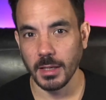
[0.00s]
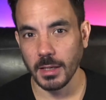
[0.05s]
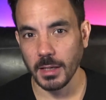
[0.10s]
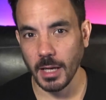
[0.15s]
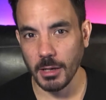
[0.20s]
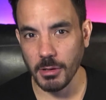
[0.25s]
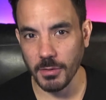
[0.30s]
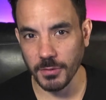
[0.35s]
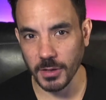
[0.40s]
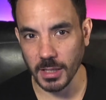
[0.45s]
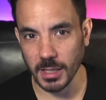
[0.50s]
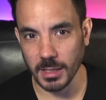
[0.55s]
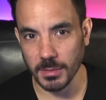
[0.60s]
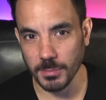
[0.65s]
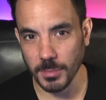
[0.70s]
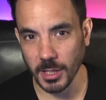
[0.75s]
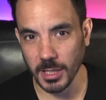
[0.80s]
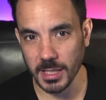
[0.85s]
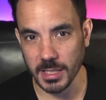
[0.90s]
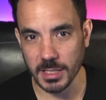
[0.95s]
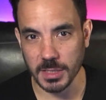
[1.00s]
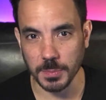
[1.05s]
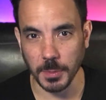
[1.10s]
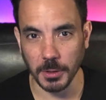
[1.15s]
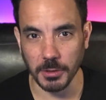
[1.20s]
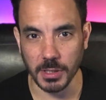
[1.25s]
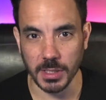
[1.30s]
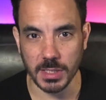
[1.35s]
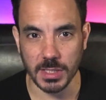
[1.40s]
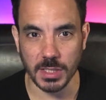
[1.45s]
However, in my
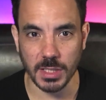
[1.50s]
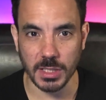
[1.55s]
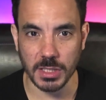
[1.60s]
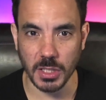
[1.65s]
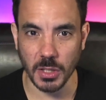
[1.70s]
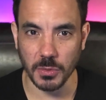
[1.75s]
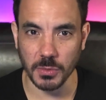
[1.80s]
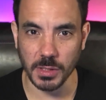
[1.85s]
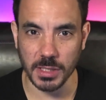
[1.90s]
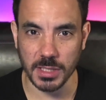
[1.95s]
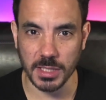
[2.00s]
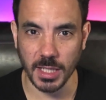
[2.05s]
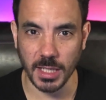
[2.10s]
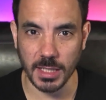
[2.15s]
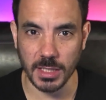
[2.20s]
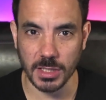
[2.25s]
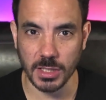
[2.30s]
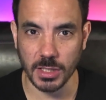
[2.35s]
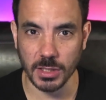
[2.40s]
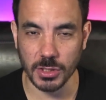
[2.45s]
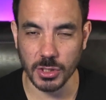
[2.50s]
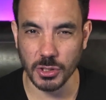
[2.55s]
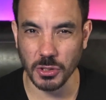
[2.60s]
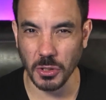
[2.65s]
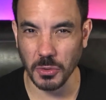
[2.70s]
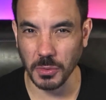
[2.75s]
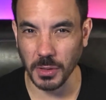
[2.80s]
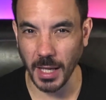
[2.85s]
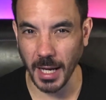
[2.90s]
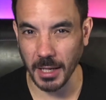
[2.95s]
experience, this only takes
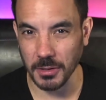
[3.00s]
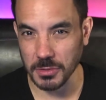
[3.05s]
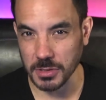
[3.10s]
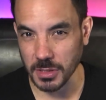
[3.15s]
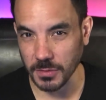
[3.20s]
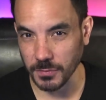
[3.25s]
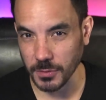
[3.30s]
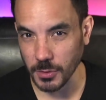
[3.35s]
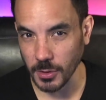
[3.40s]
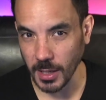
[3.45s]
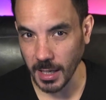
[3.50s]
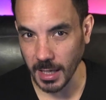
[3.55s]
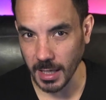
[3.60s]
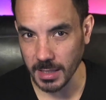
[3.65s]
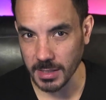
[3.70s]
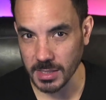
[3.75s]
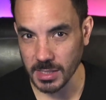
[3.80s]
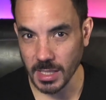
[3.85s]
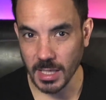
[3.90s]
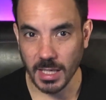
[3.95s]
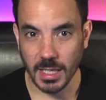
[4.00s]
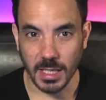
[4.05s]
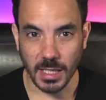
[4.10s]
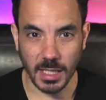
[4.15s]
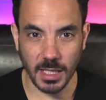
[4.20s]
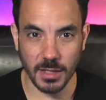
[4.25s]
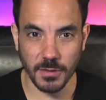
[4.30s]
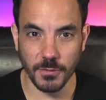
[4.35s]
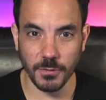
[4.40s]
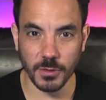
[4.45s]
control out of your hands
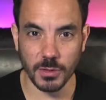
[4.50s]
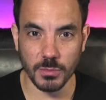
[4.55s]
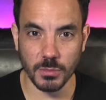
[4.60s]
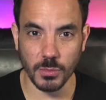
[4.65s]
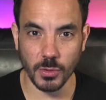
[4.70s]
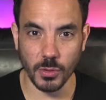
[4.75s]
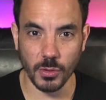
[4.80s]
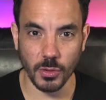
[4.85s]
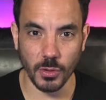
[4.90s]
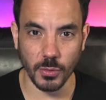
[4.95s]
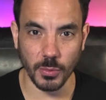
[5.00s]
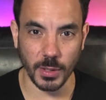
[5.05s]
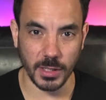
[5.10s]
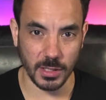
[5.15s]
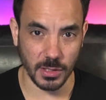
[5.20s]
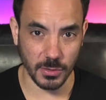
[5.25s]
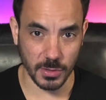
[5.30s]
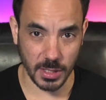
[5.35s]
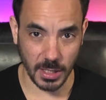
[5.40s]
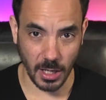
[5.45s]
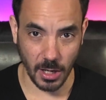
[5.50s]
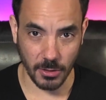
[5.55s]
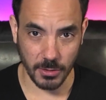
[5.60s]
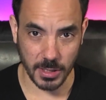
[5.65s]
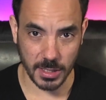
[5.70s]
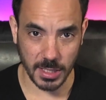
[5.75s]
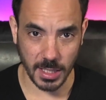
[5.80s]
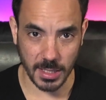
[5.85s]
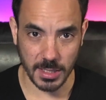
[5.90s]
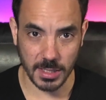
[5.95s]
even more when using
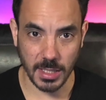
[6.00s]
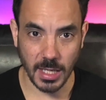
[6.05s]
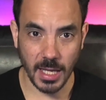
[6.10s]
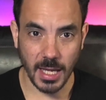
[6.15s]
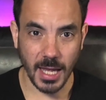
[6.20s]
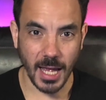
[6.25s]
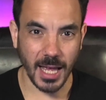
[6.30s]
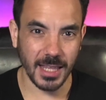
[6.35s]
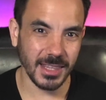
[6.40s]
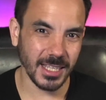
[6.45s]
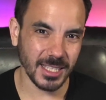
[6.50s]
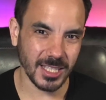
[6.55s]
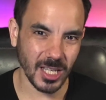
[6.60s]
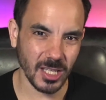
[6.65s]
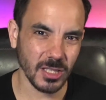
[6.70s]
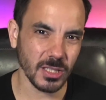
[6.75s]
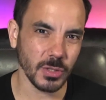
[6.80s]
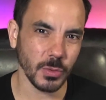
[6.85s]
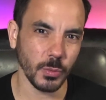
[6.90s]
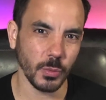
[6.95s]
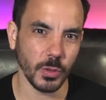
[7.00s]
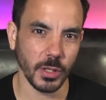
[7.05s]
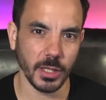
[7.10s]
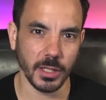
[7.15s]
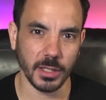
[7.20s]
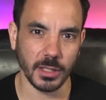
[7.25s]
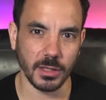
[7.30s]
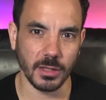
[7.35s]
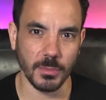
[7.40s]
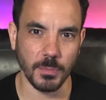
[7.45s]
RSAs, and they tend to
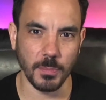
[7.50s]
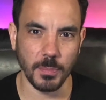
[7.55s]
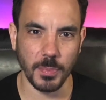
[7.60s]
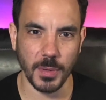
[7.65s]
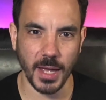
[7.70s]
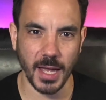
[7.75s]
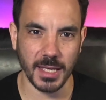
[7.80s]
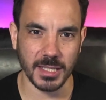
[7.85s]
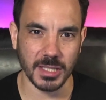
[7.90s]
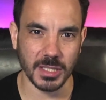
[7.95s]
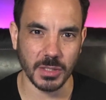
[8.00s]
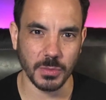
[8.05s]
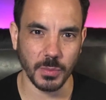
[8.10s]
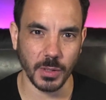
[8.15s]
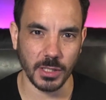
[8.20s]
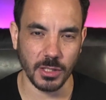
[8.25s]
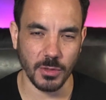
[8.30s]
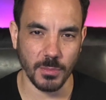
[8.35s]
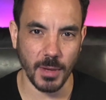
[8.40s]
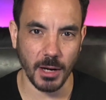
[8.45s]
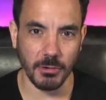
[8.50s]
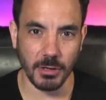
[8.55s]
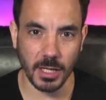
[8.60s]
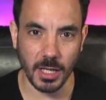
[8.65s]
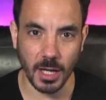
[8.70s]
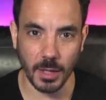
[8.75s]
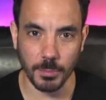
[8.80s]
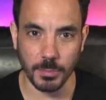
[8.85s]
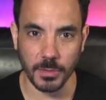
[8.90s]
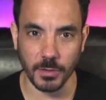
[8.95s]
work the best when you marry
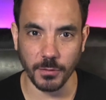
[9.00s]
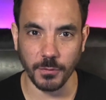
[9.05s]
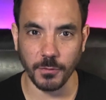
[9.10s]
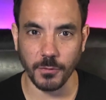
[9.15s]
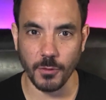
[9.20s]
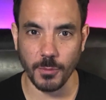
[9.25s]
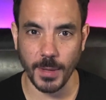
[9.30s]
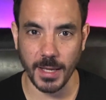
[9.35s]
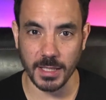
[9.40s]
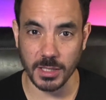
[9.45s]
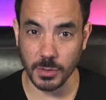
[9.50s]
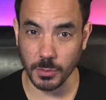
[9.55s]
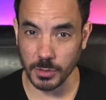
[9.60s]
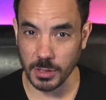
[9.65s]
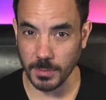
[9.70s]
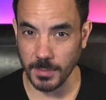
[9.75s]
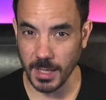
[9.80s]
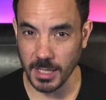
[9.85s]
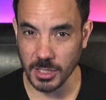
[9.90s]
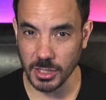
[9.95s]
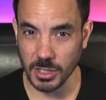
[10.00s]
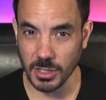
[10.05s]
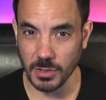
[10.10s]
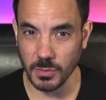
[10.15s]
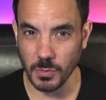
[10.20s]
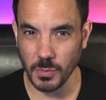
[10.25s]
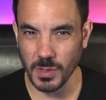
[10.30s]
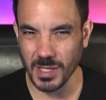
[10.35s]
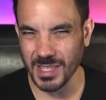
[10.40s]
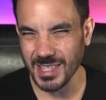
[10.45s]
up the format's automation
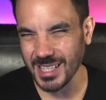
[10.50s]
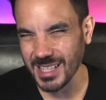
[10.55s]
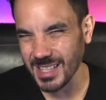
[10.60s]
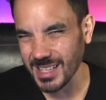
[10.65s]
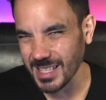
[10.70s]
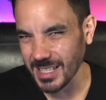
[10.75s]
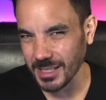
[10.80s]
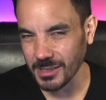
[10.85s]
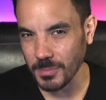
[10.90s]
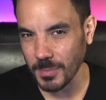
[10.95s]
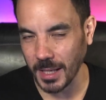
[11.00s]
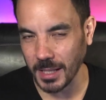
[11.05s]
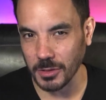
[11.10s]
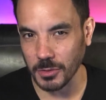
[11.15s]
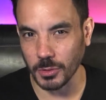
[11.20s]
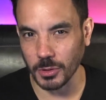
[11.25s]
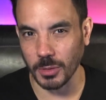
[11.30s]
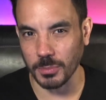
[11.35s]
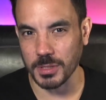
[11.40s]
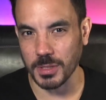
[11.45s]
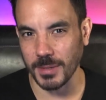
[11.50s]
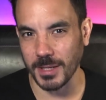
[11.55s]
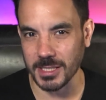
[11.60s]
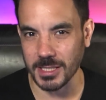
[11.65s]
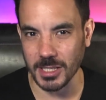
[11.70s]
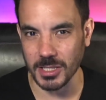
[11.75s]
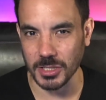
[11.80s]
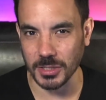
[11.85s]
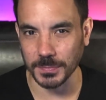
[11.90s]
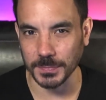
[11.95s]
with a little manual
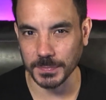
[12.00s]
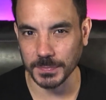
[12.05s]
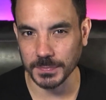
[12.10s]
optimization.